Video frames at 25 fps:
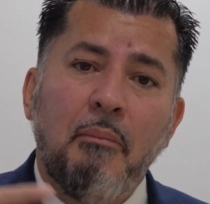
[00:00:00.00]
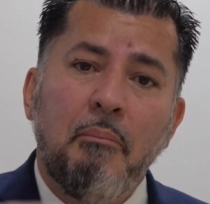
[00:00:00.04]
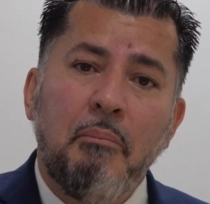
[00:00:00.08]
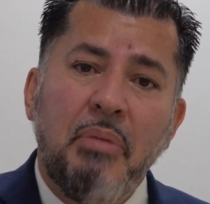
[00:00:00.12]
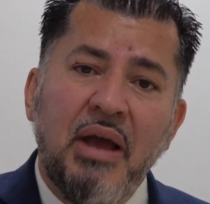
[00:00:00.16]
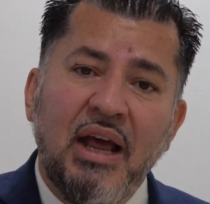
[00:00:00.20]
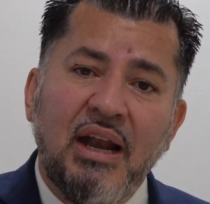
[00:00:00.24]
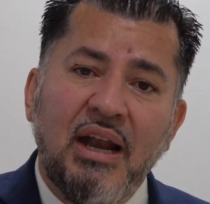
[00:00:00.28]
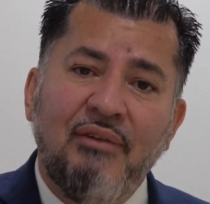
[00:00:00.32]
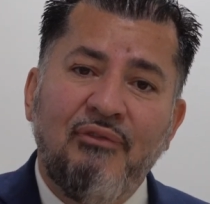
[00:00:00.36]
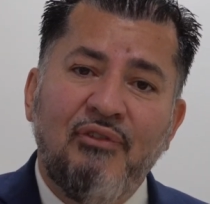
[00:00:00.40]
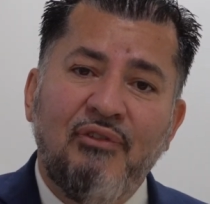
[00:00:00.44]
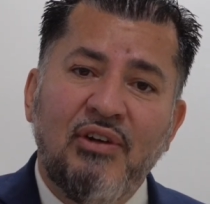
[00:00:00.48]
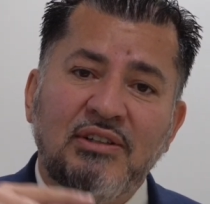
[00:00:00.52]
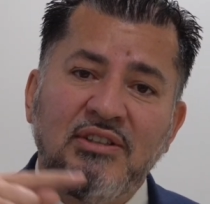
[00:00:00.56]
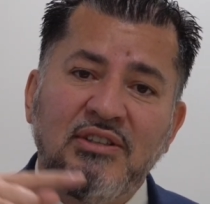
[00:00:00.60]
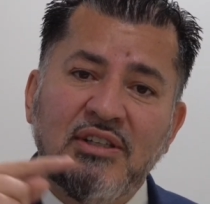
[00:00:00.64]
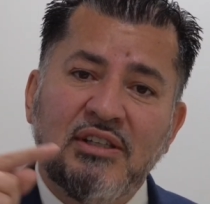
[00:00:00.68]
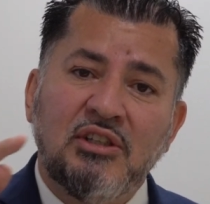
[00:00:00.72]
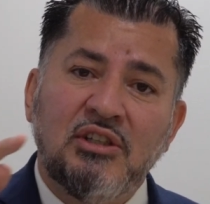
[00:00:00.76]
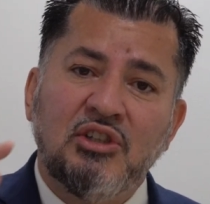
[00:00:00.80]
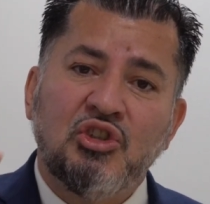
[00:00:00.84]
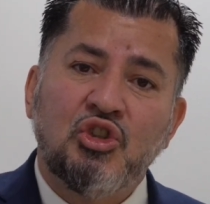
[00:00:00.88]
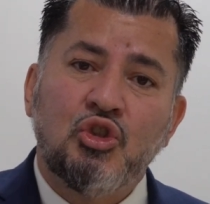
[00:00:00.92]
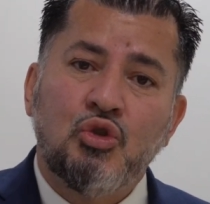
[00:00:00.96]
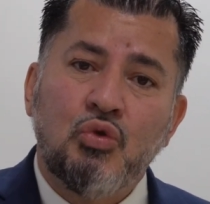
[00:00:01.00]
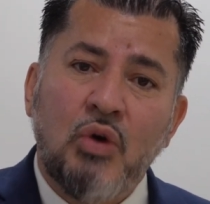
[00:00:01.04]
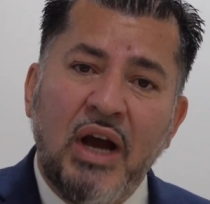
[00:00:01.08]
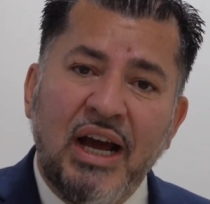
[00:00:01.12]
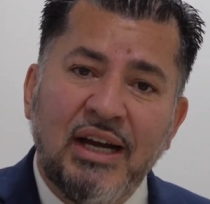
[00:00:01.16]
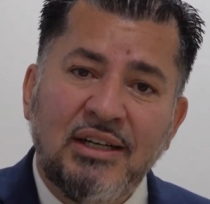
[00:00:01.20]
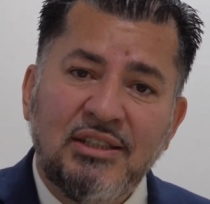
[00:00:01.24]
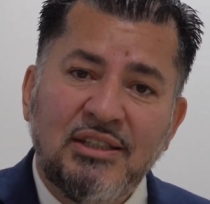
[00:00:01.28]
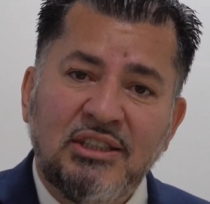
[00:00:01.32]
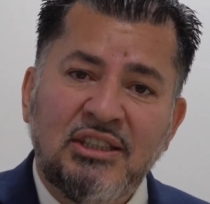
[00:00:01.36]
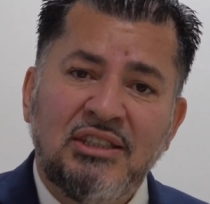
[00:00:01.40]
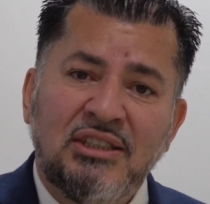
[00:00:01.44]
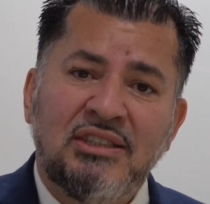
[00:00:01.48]
benefits and the
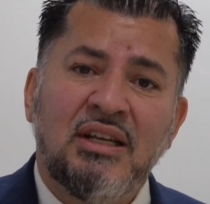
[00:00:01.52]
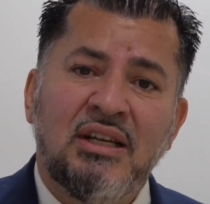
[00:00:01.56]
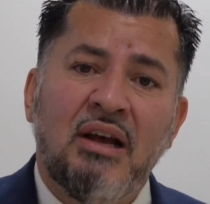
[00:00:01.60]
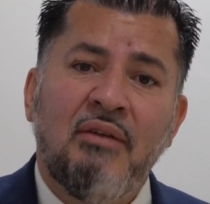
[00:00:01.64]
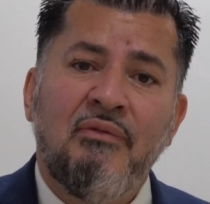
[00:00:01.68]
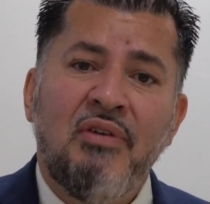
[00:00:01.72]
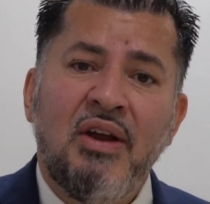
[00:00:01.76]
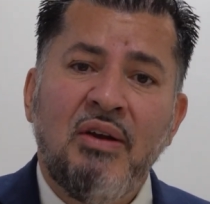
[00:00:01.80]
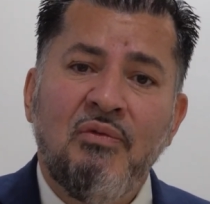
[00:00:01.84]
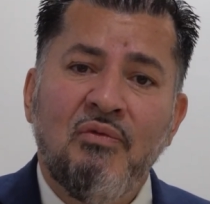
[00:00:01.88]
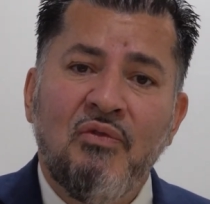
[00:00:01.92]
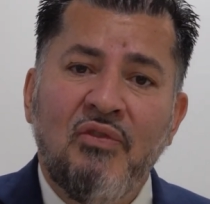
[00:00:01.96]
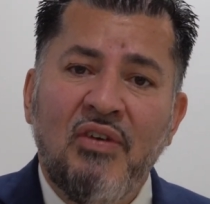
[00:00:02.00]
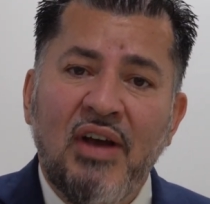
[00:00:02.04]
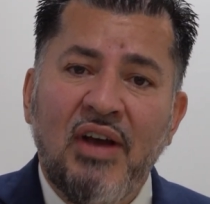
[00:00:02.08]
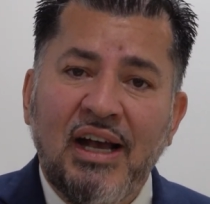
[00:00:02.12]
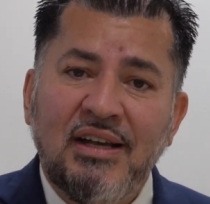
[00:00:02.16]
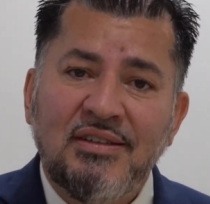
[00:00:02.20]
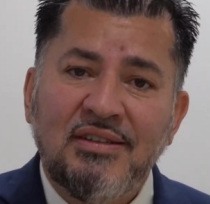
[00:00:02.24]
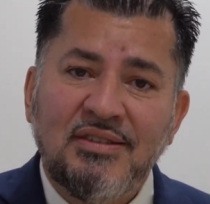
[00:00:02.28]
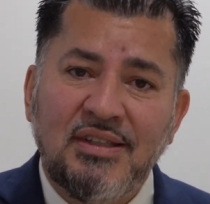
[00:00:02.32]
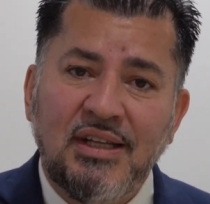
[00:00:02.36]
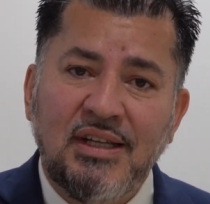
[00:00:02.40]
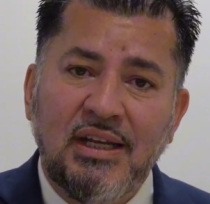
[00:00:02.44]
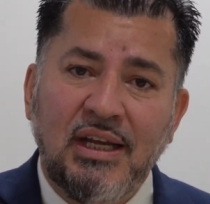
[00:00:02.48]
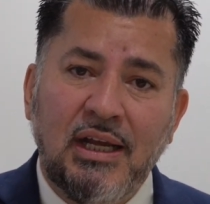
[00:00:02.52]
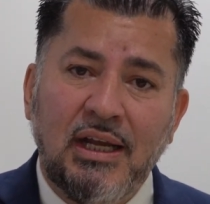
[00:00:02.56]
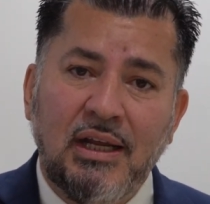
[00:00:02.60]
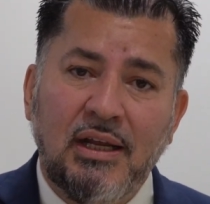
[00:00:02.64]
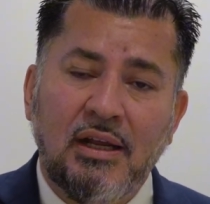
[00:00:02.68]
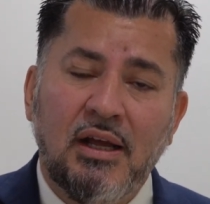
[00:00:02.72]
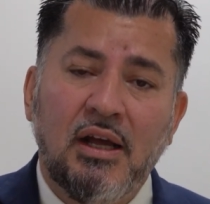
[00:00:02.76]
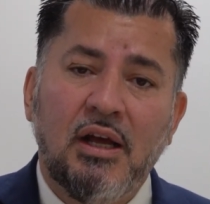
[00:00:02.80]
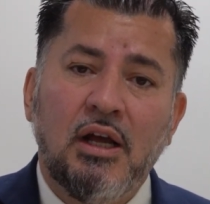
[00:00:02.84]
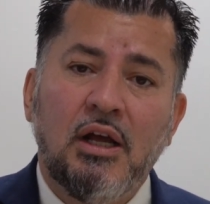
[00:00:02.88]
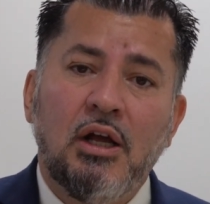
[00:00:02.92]
strategies of investing